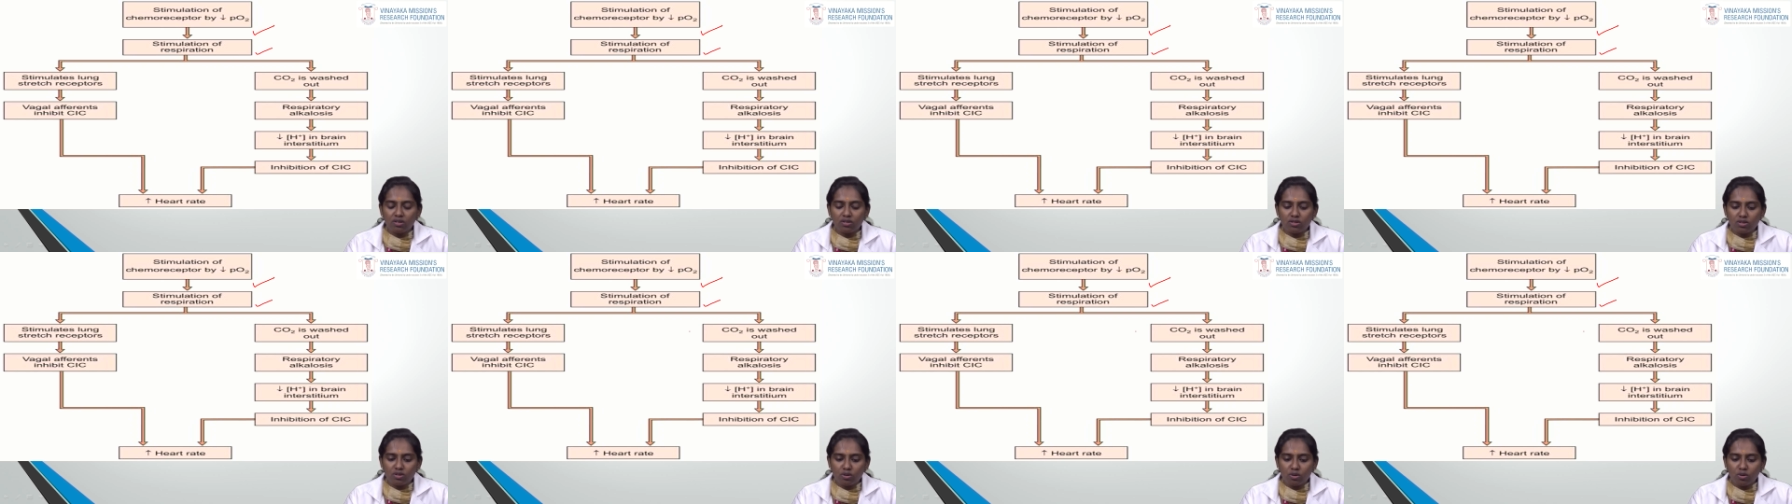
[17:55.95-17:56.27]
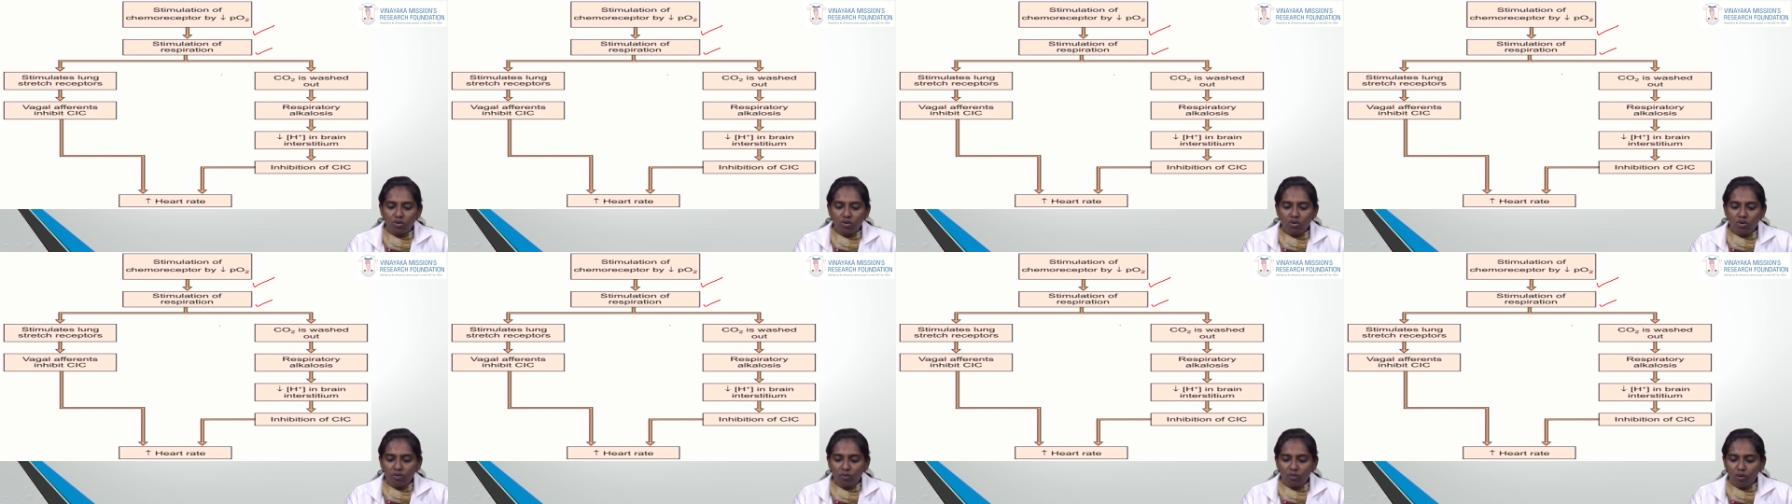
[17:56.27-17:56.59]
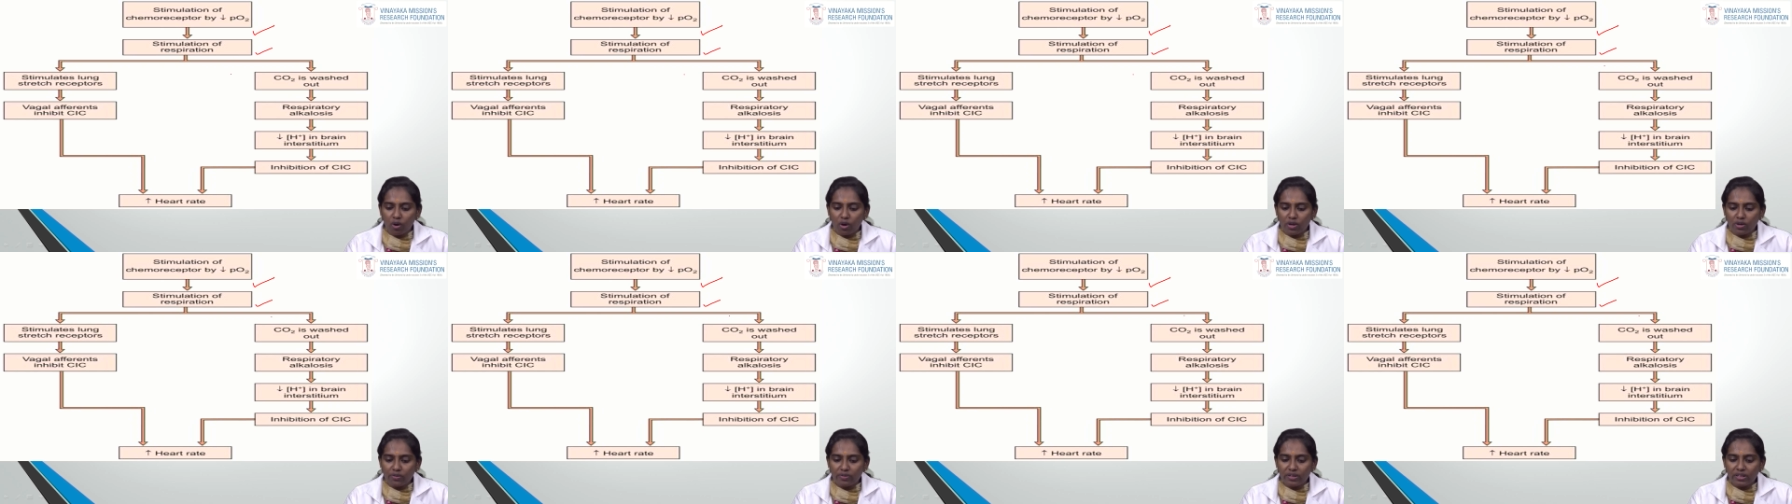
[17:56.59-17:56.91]
So
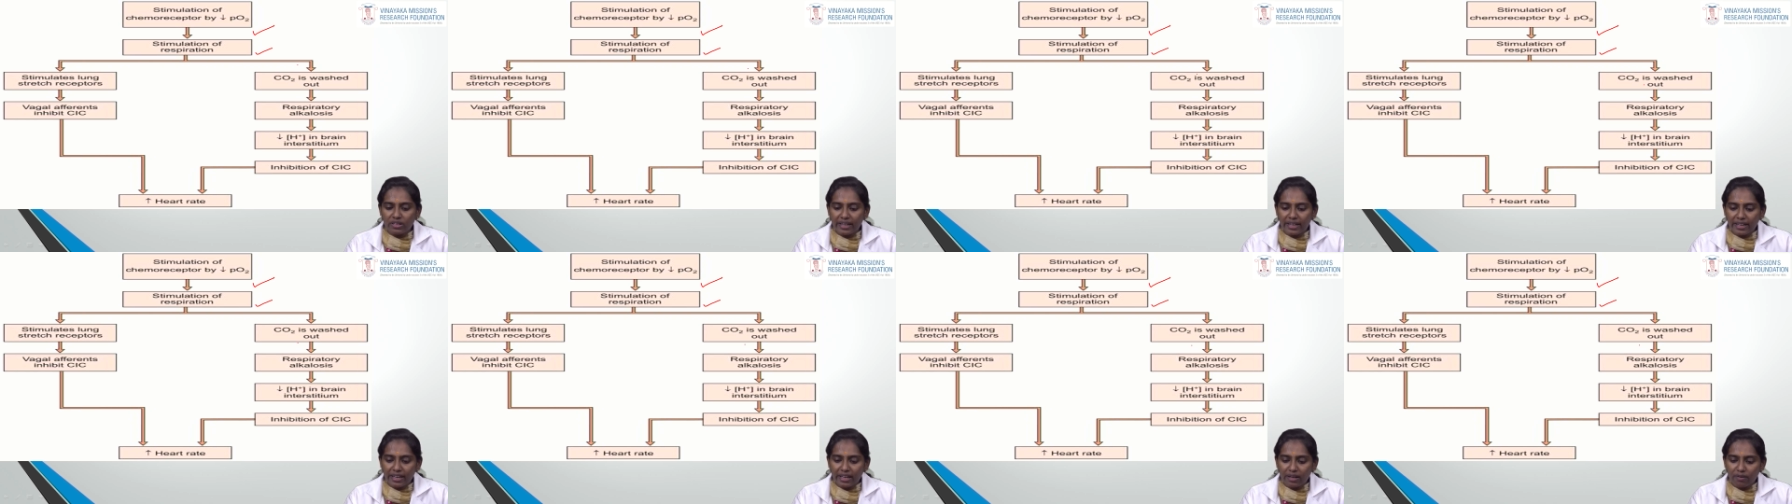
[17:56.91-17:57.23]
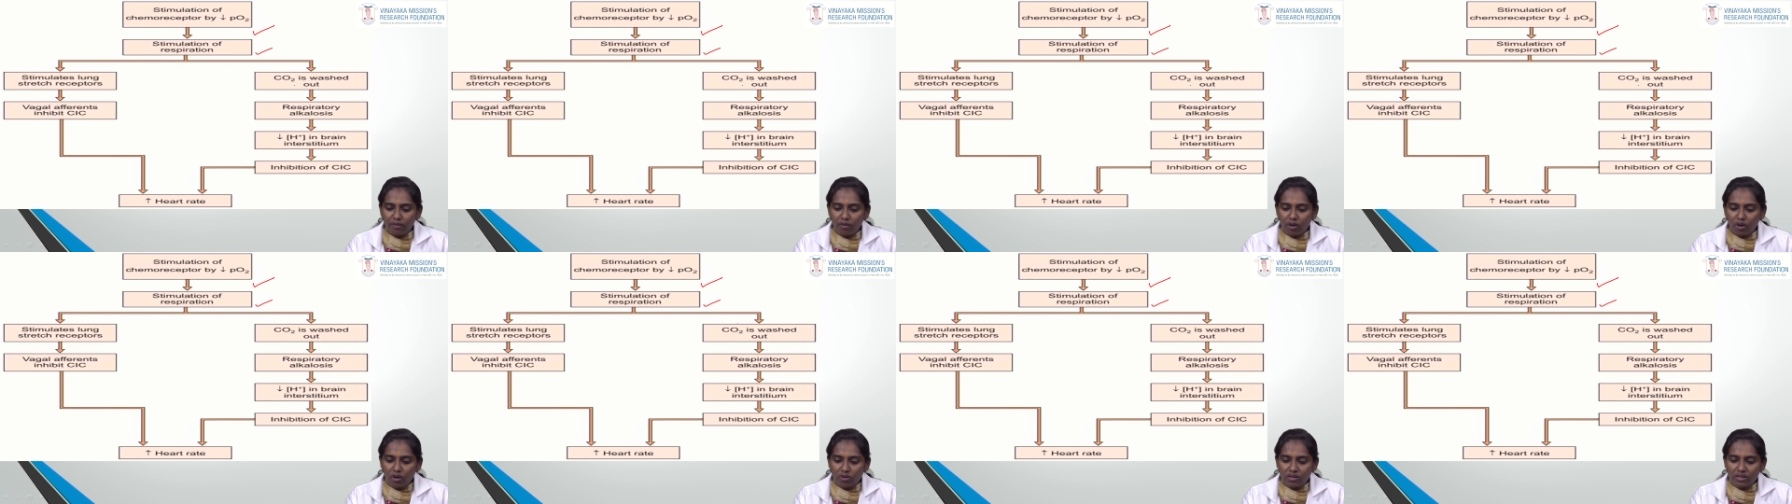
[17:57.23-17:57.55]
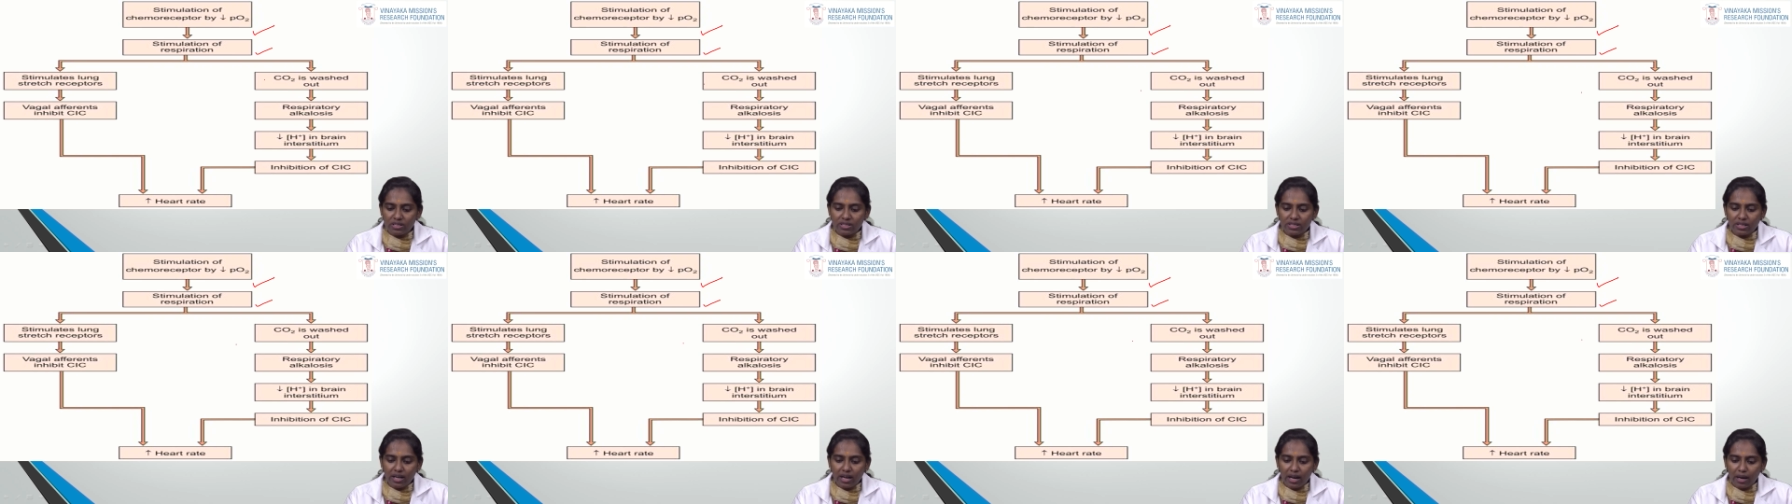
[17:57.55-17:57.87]
what will they give out
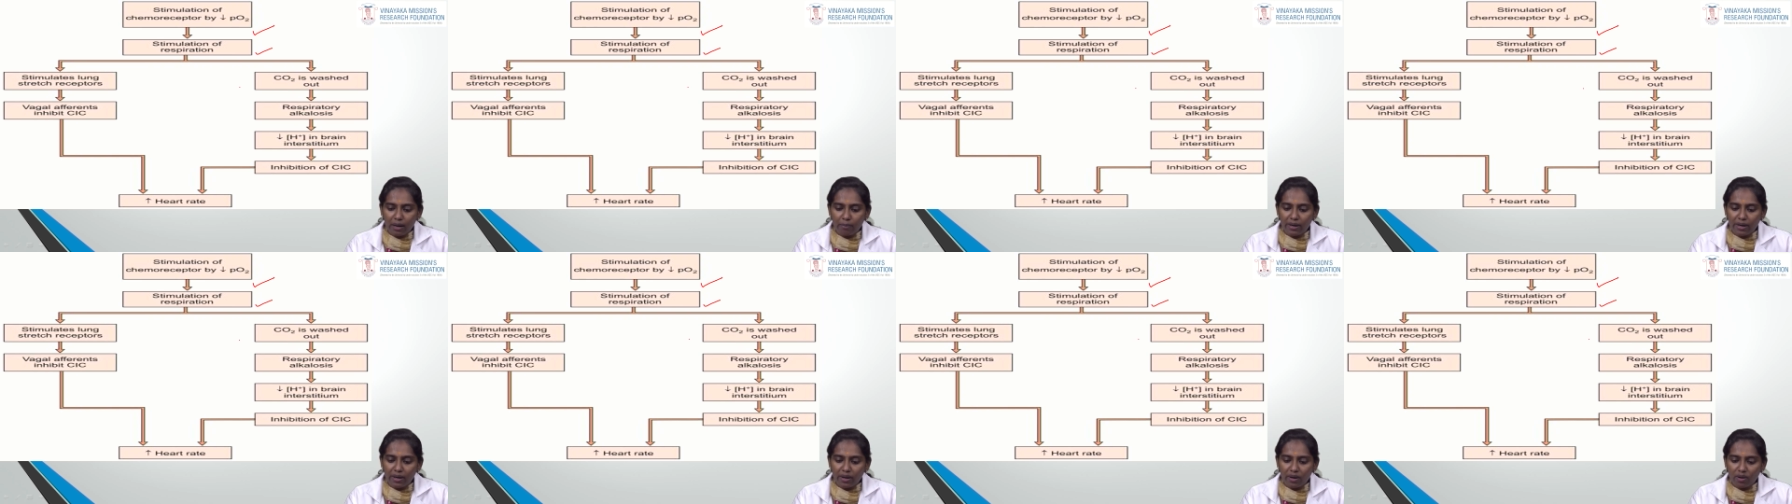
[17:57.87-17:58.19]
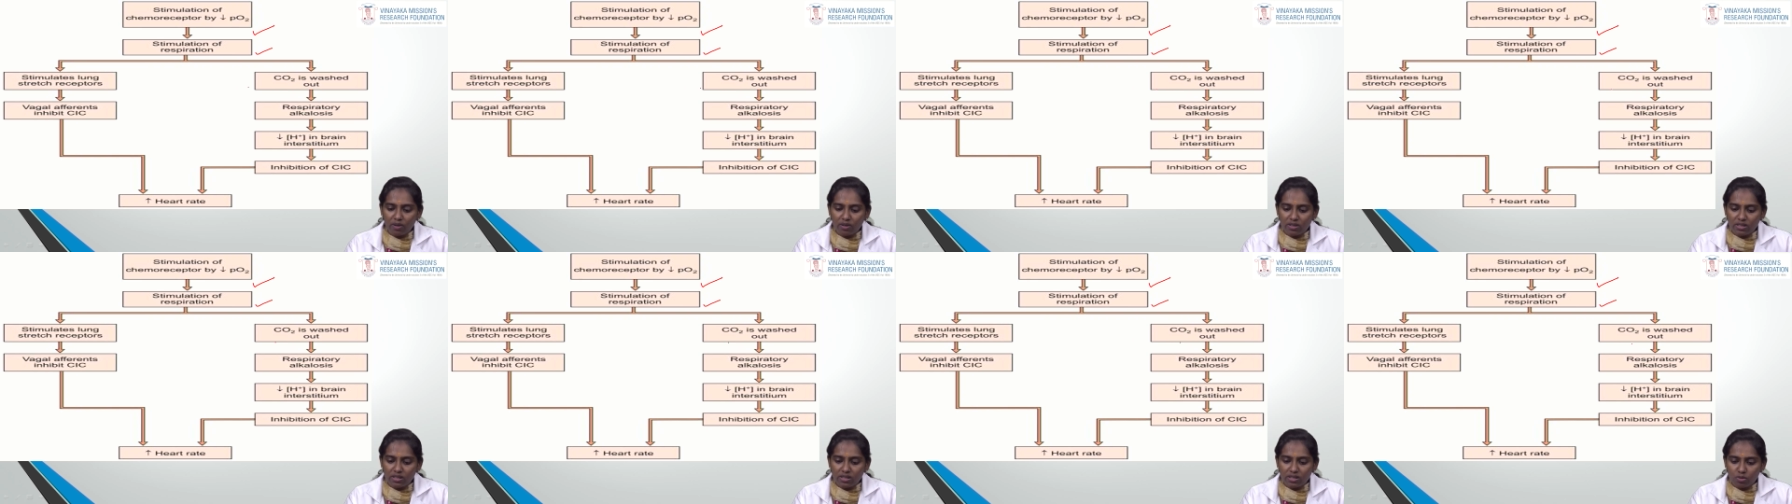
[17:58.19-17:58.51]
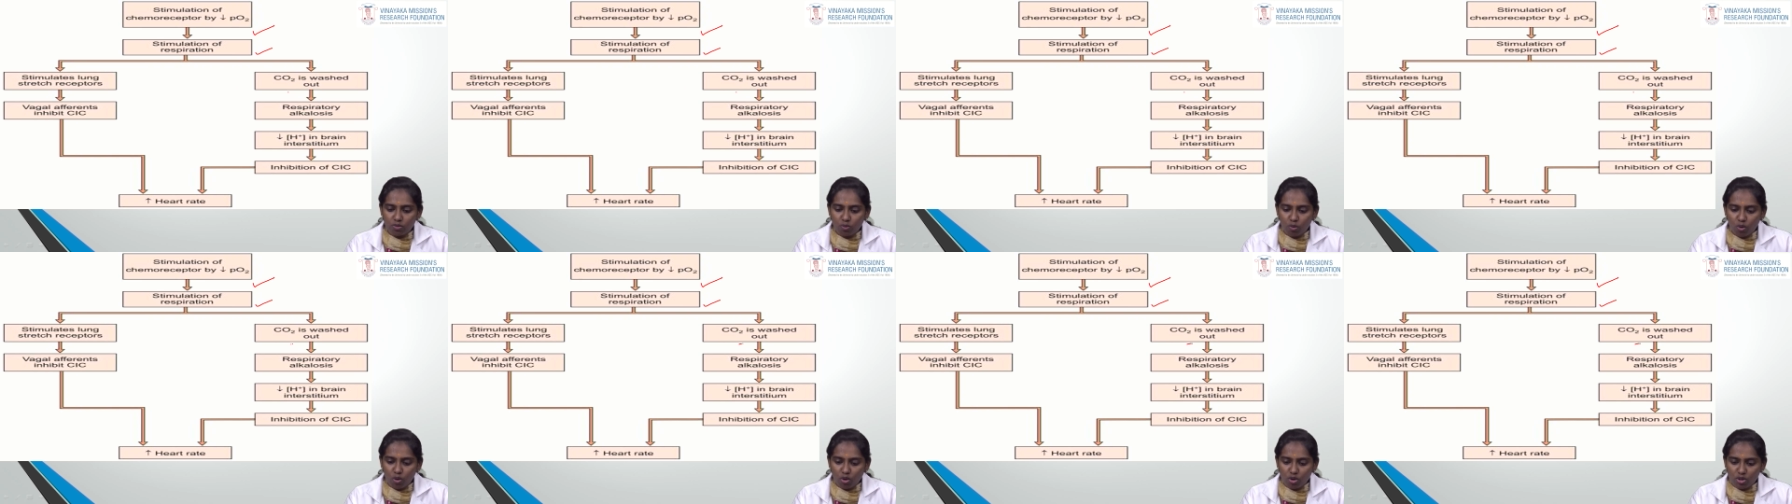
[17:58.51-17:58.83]
is, carbon dioxide
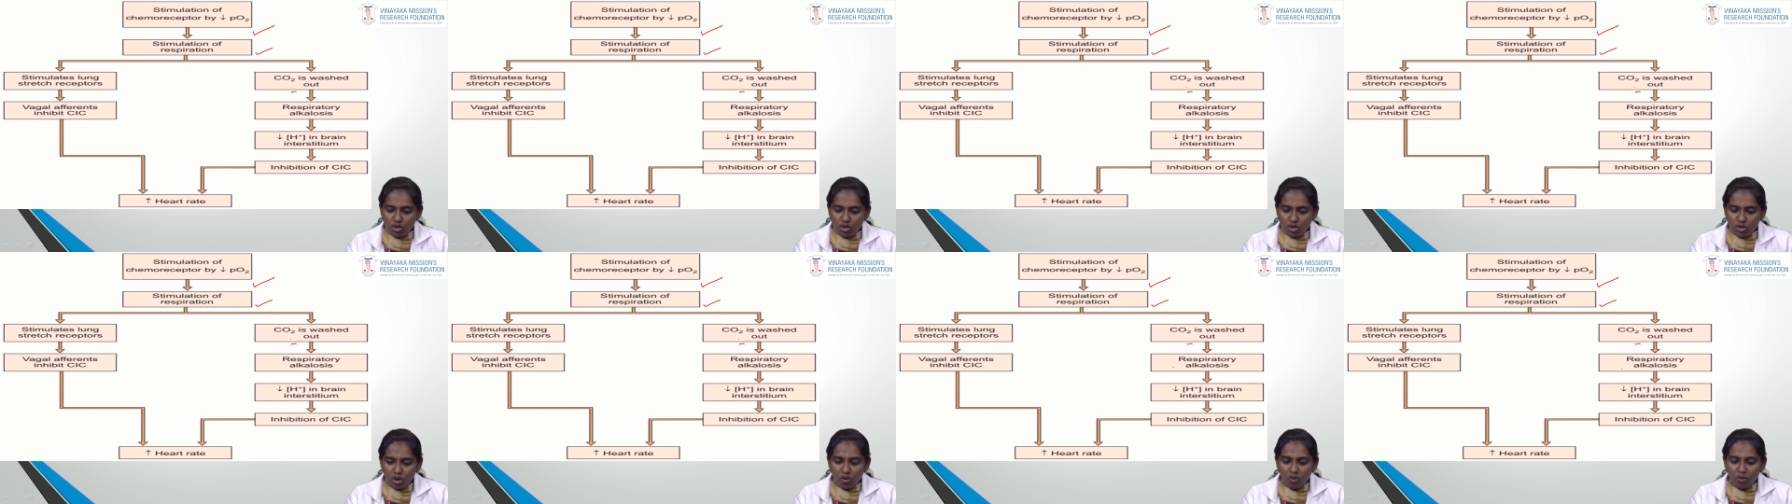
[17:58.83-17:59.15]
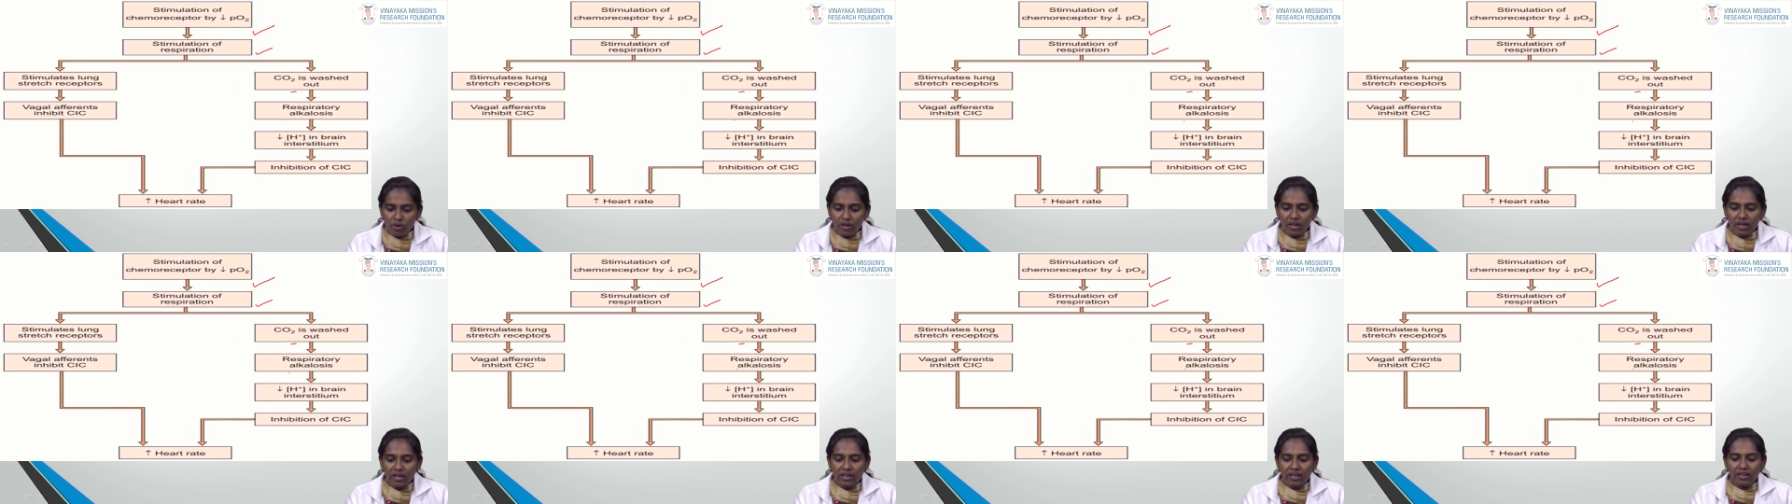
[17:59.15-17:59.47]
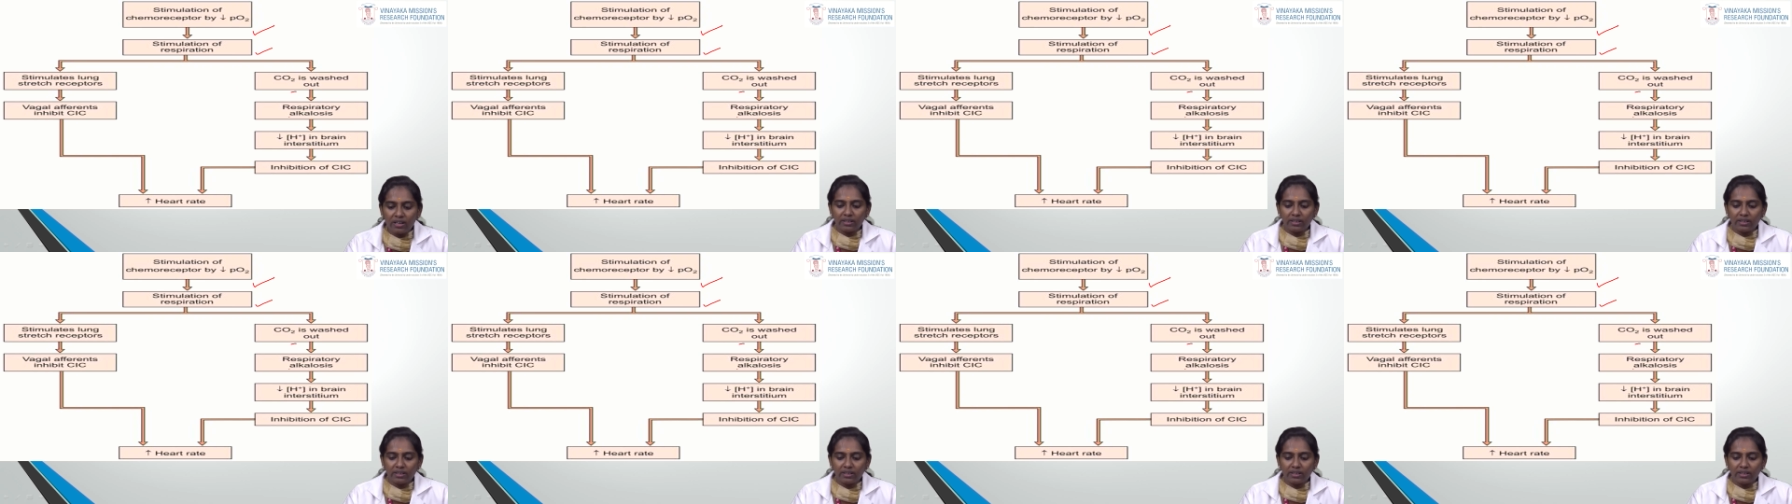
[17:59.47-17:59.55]
is washed out,